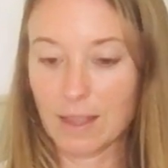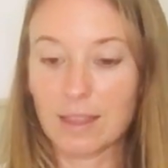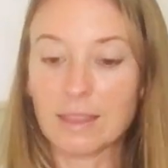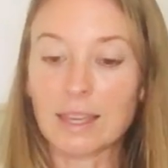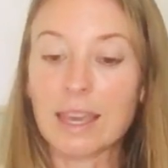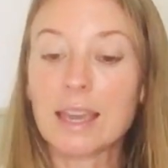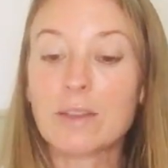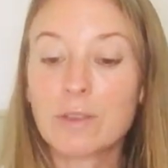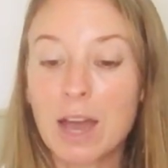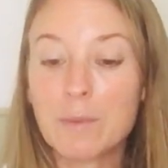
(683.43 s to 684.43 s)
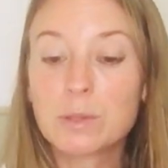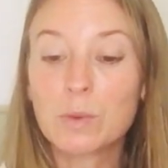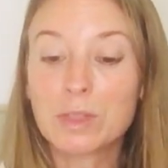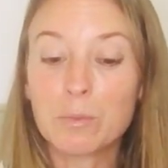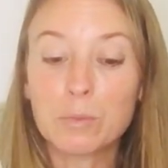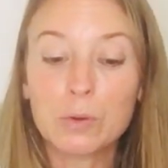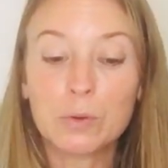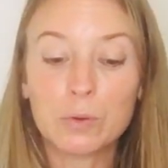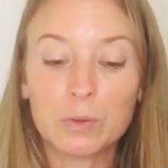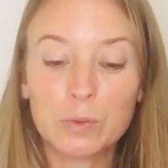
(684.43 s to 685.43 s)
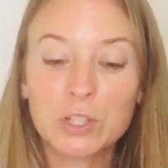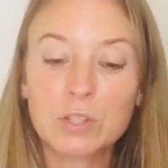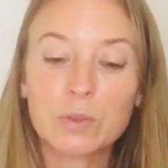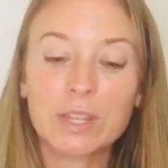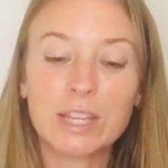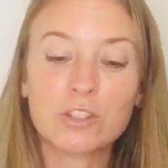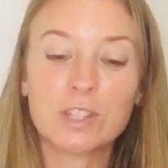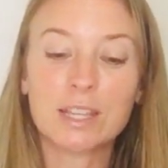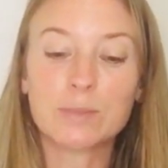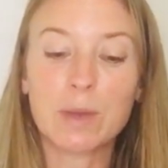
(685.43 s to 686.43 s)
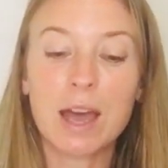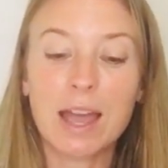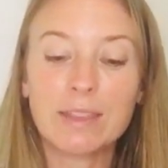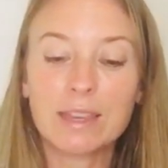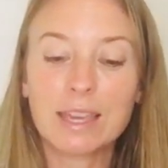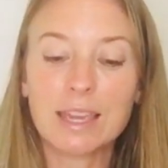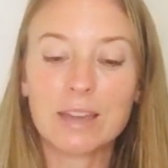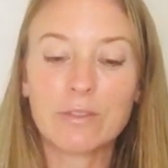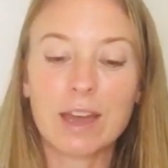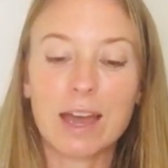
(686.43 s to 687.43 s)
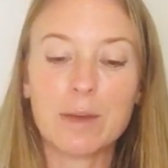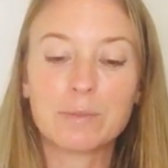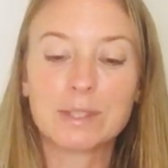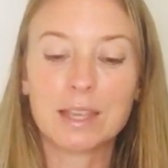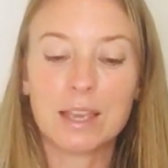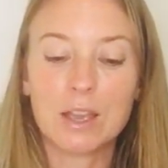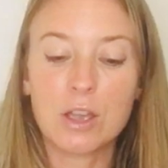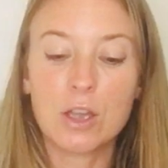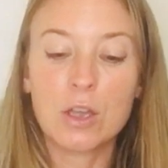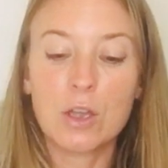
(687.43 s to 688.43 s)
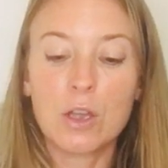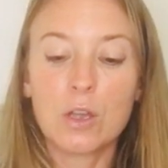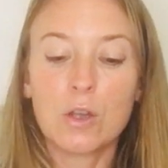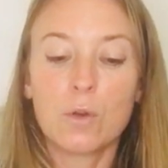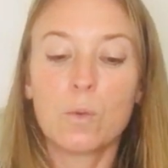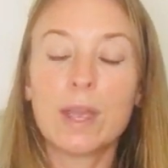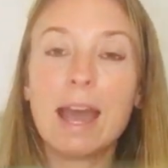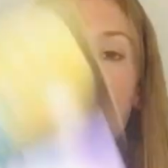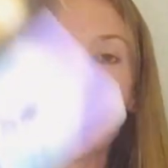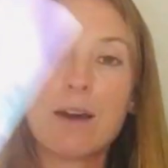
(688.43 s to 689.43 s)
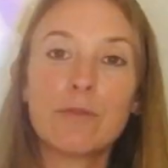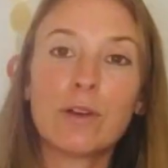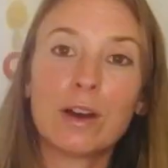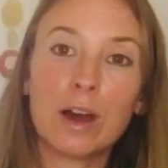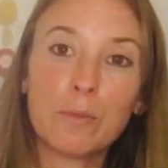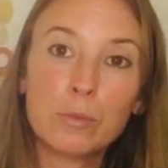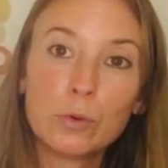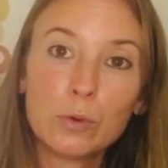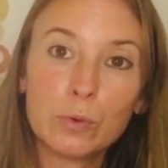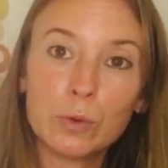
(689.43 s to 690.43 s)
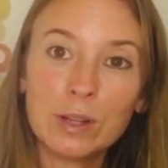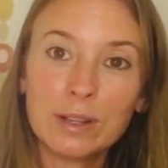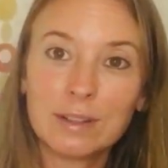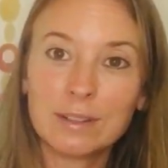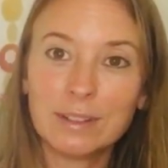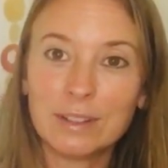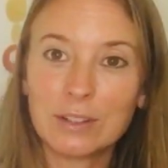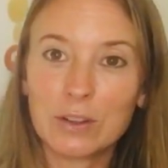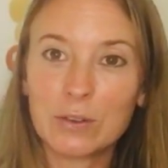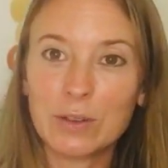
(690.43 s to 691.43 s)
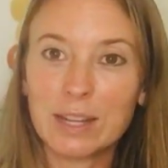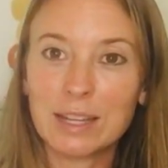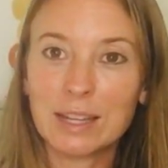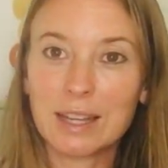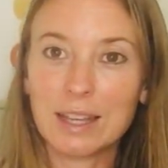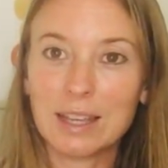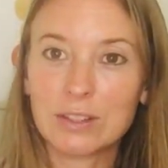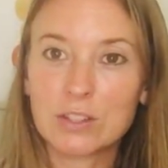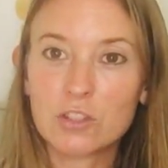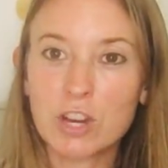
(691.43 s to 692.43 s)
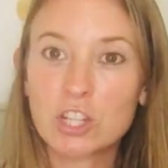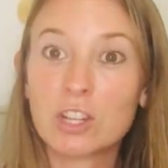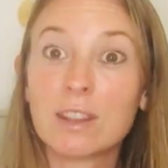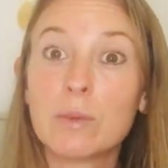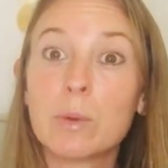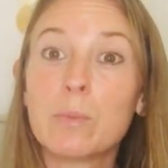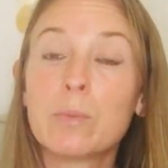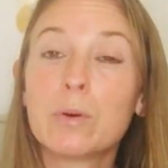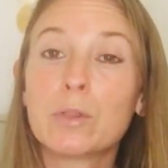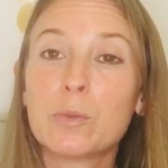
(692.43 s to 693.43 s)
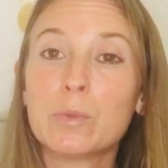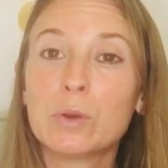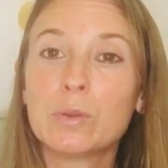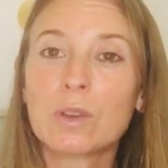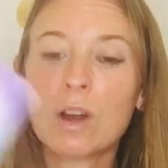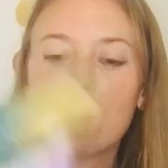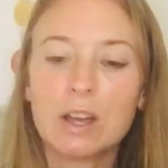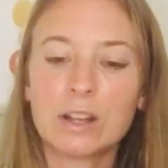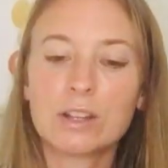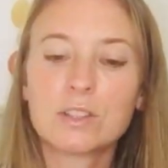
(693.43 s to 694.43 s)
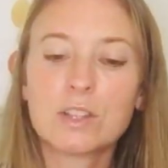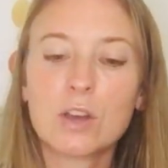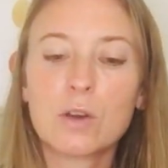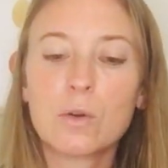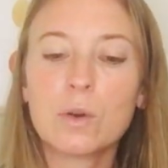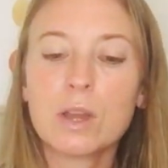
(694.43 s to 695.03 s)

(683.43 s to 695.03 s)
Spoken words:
The King of Cups with the moon, which is really interesting because behind the King of Cups, we have a moon, you know, in the illustration, and then we pull the moon card. So